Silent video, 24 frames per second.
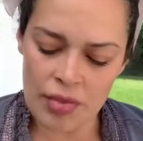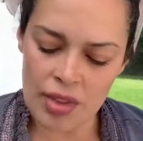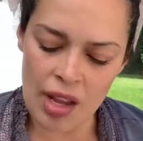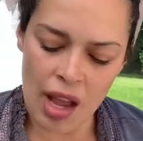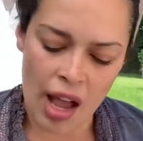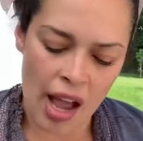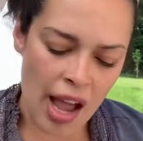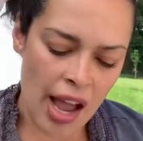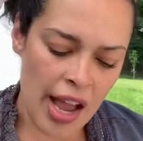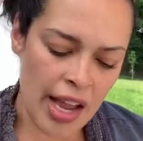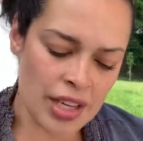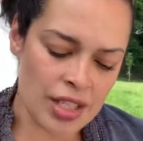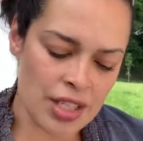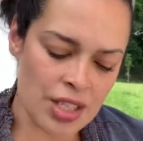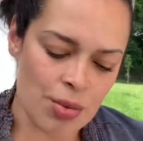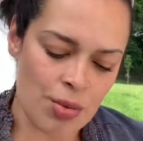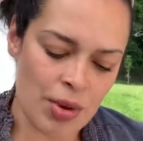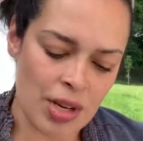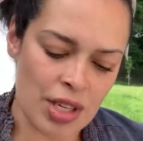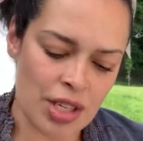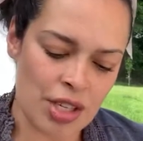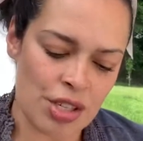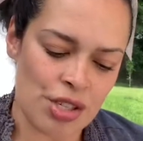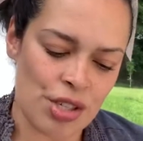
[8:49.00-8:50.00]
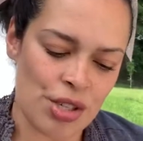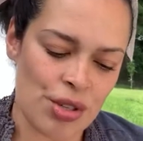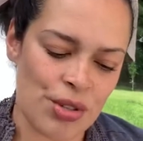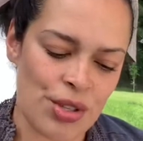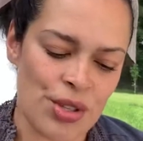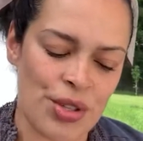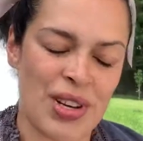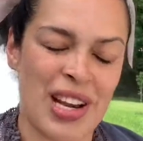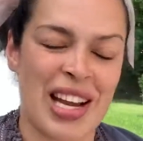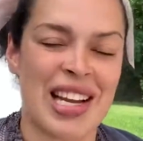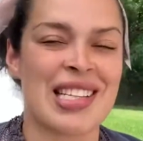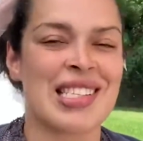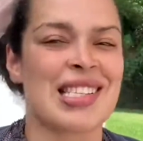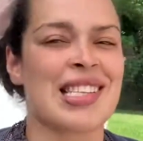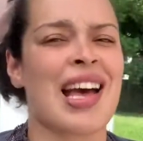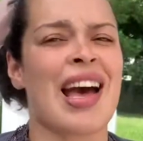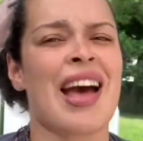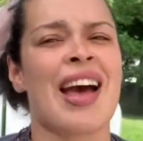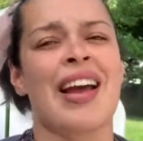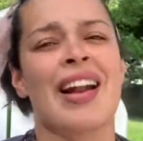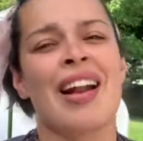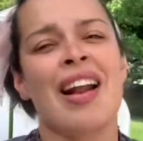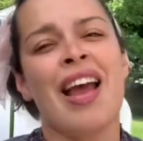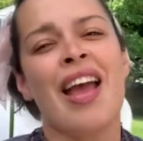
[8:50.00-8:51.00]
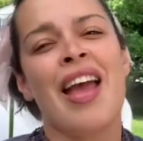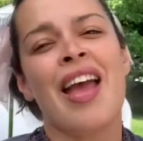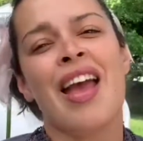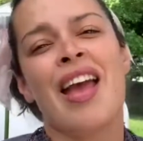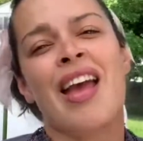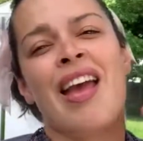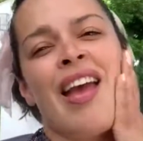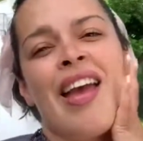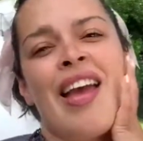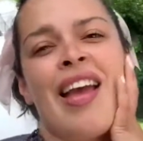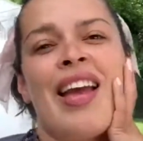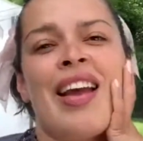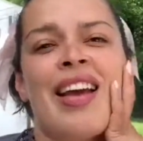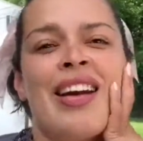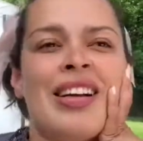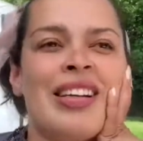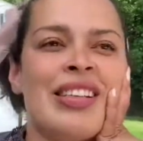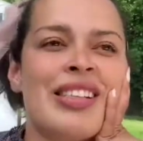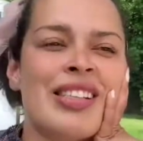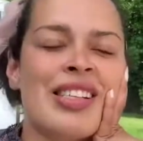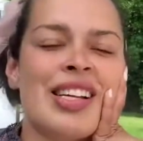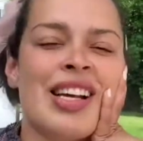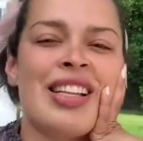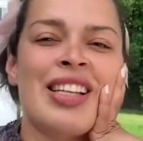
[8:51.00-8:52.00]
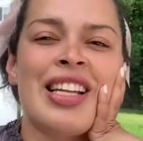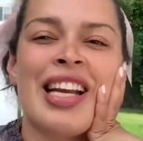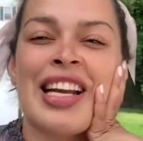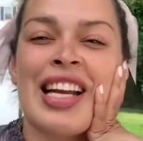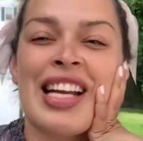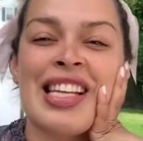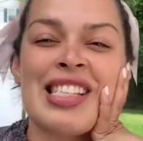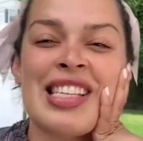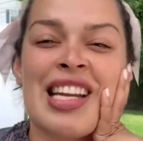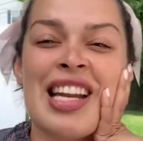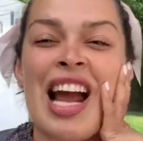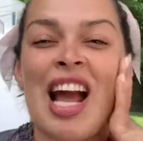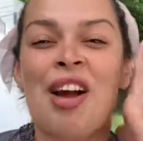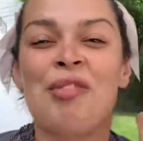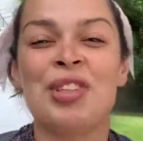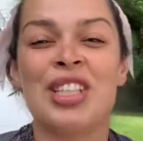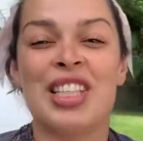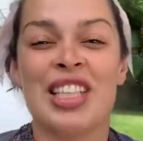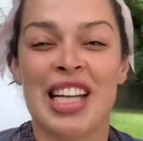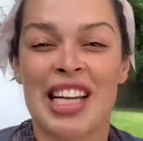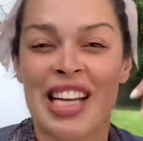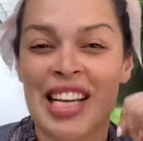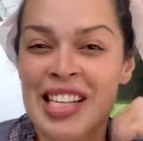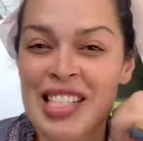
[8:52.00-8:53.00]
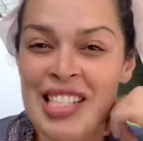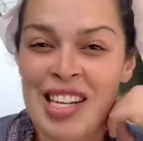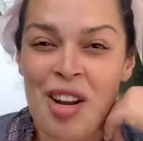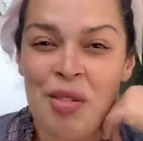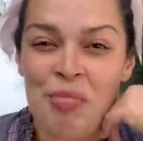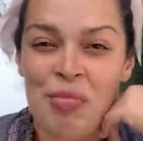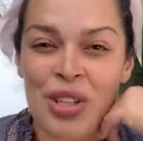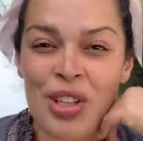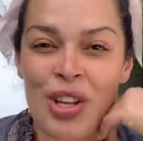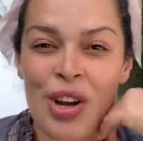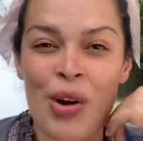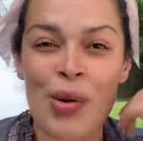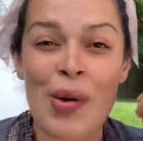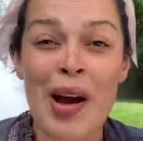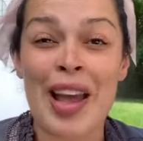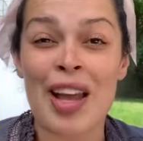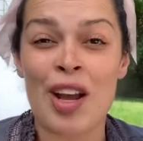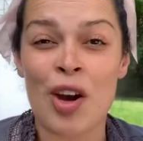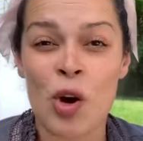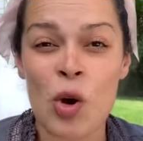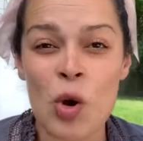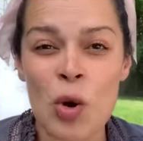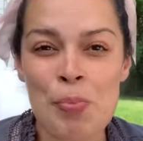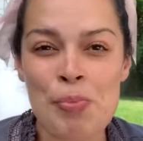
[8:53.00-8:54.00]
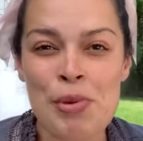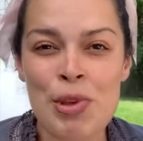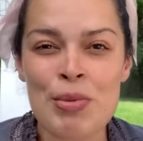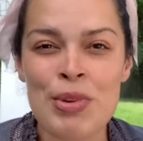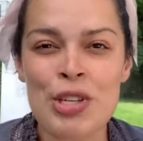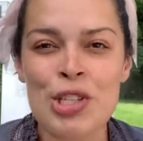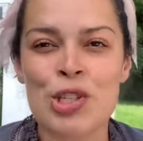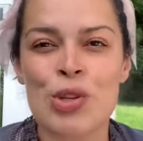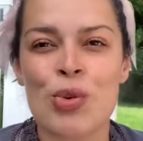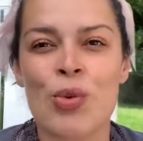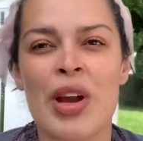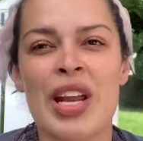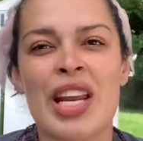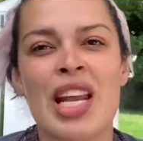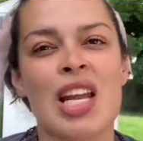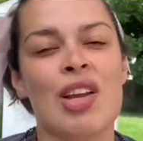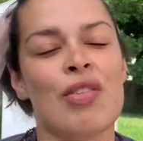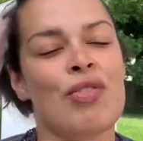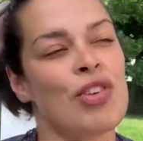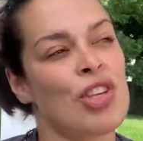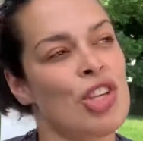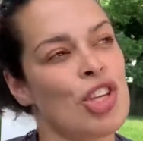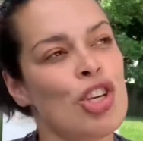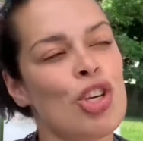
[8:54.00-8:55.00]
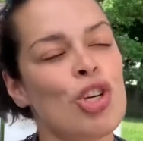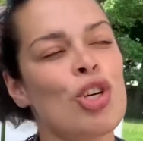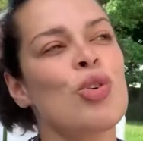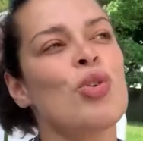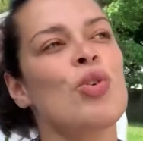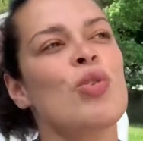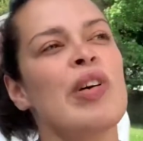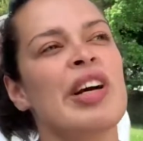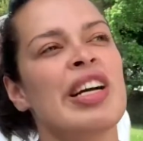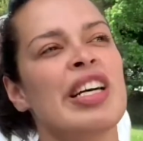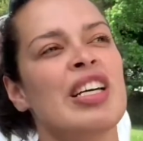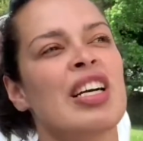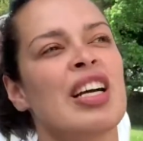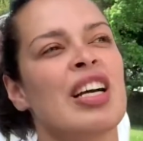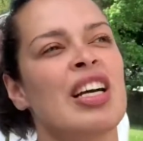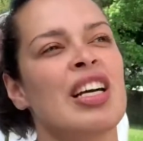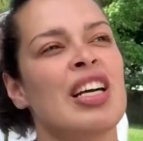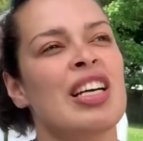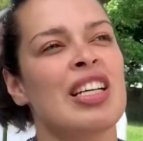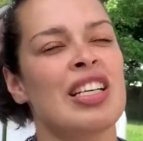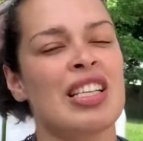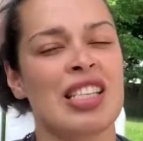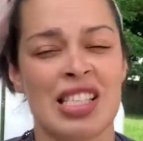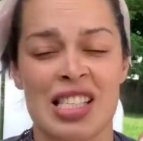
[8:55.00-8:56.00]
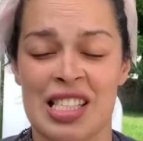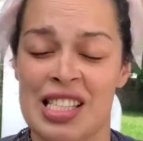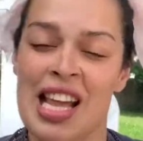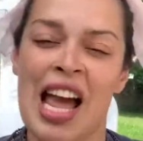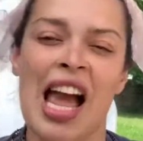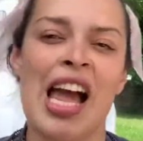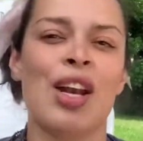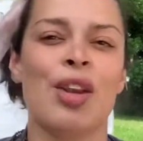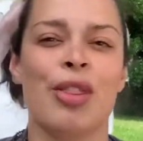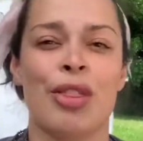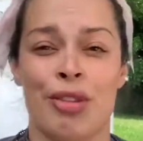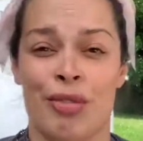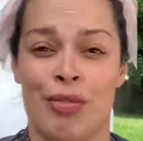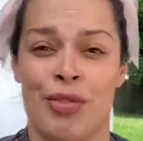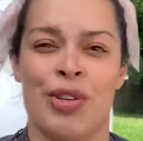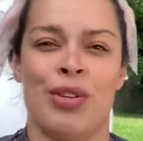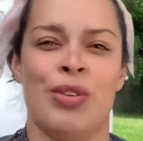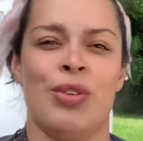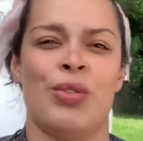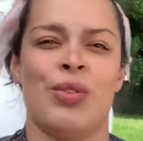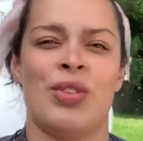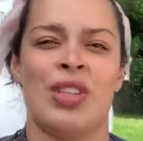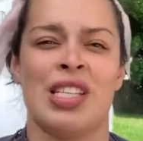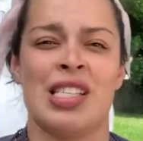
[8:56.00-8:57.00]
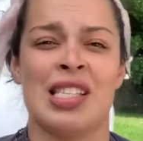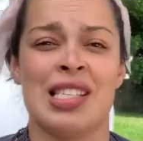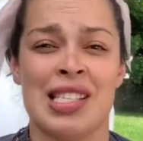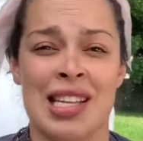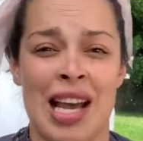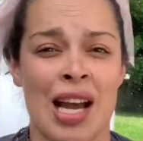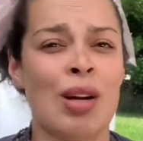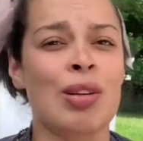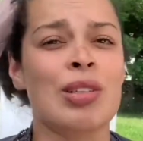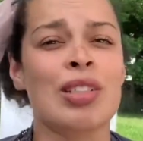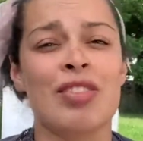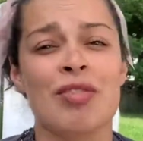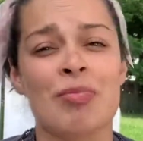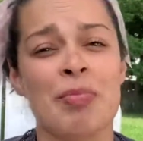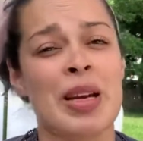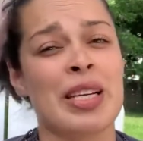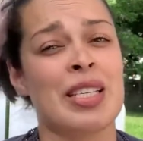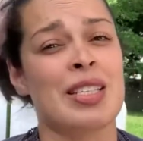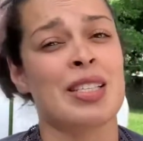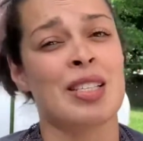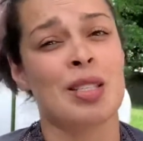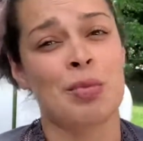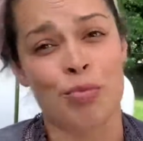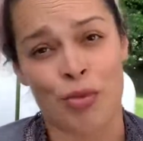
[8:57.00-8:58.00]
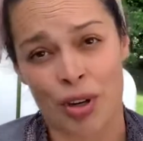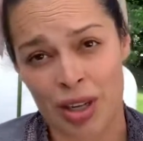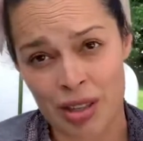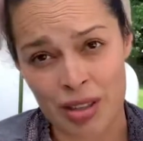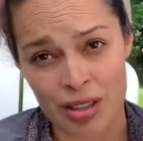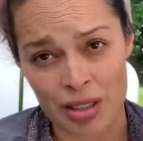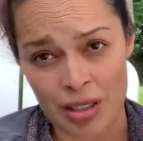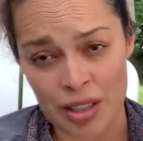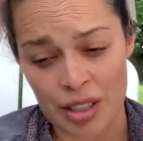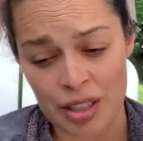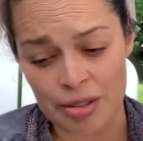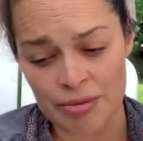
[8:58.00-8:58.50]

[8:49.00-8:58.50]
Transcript: I just wanted to show you guys that. And like I said, I will link it down below. I hope you enjoyed. If you sat through the sound of my sprinkler,